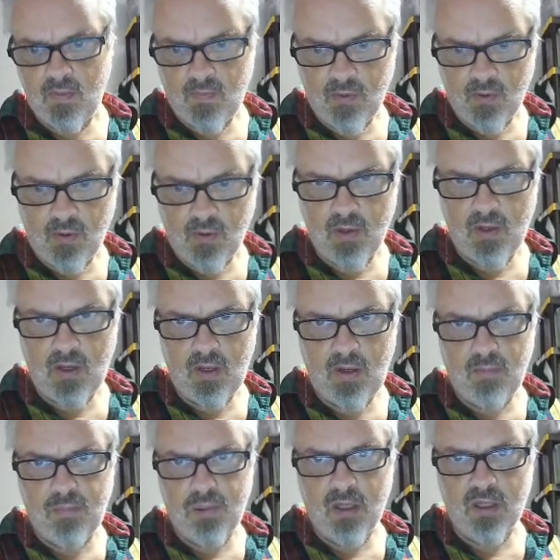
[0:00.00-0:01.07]
Or the
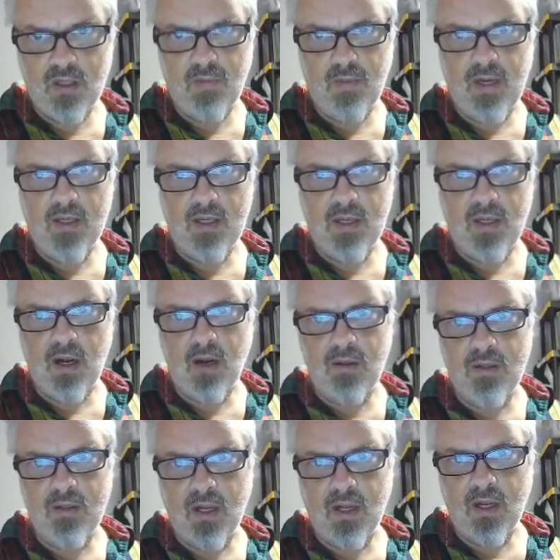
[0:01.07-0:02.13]
plus and minus that
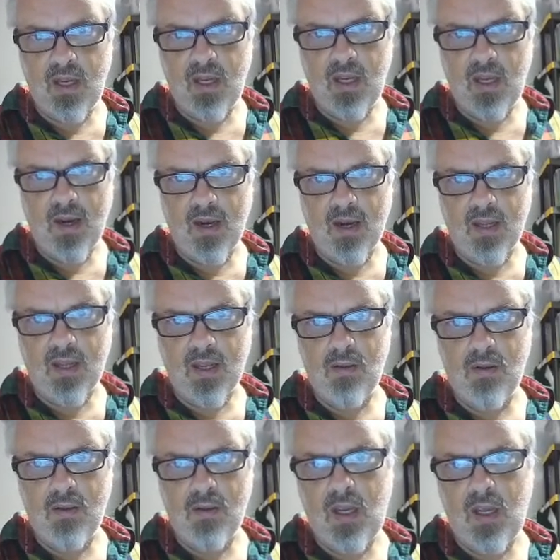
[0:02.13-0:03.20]
aren't on the keypad. I can't use
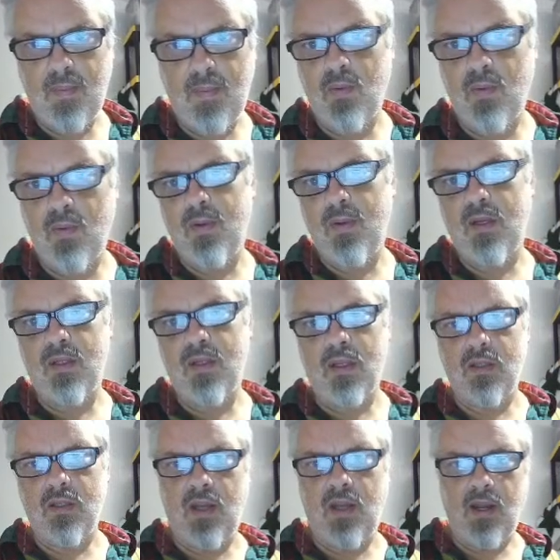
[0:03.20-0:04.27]
the keypad one because
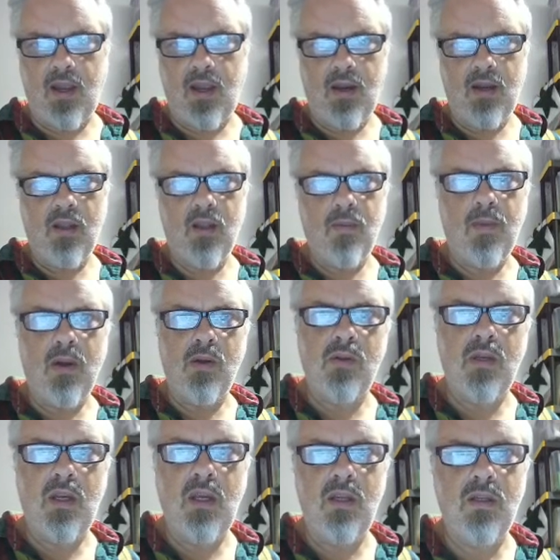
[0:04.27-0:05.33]
that's dedicated to the mouse
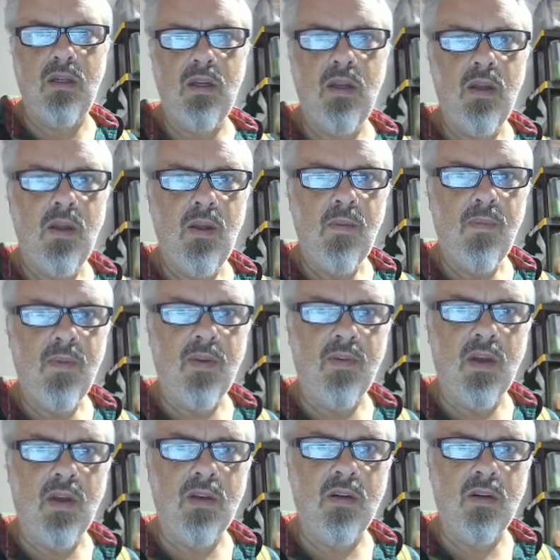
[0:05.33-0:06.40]
keys I've
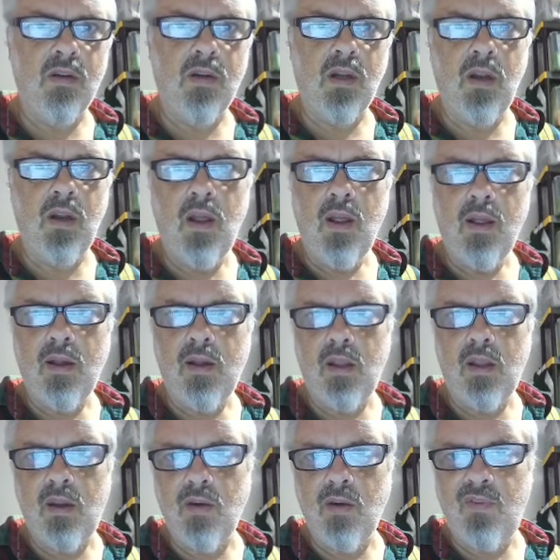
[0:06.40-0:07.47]
got turned on.
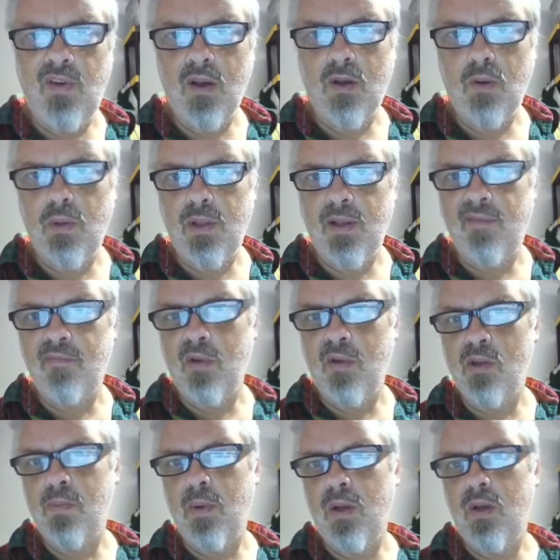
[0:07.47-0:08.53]
Click your vehicle with the left
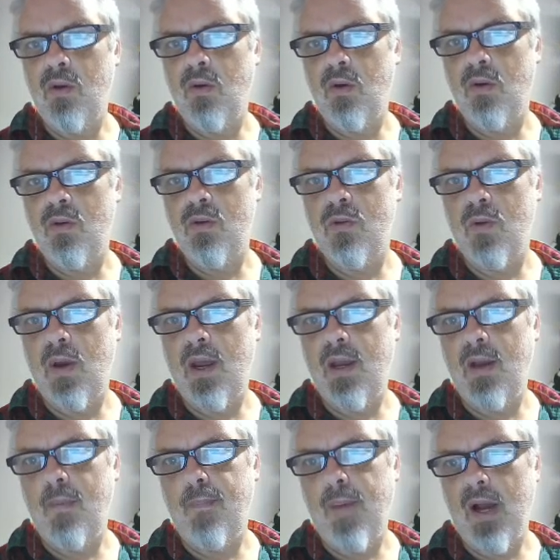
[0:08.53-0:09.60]
mouse button or drag a
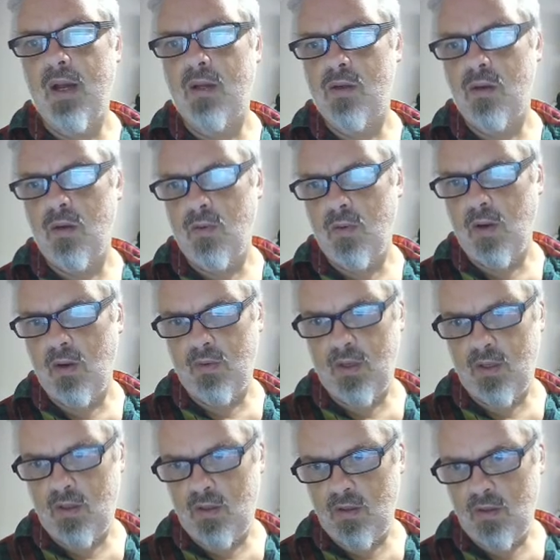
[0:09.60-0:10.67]
box around
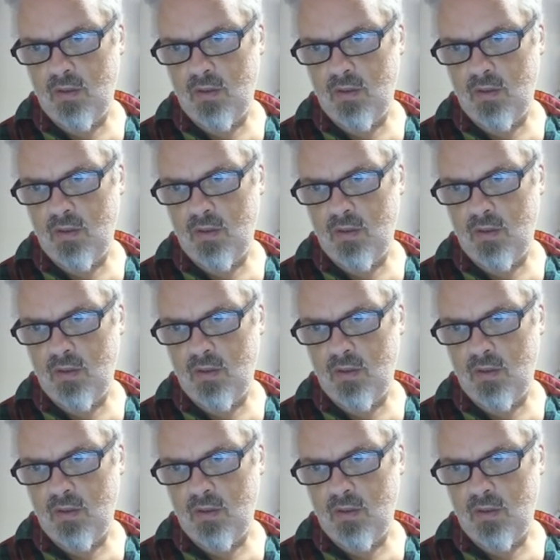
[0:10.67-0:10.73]
it.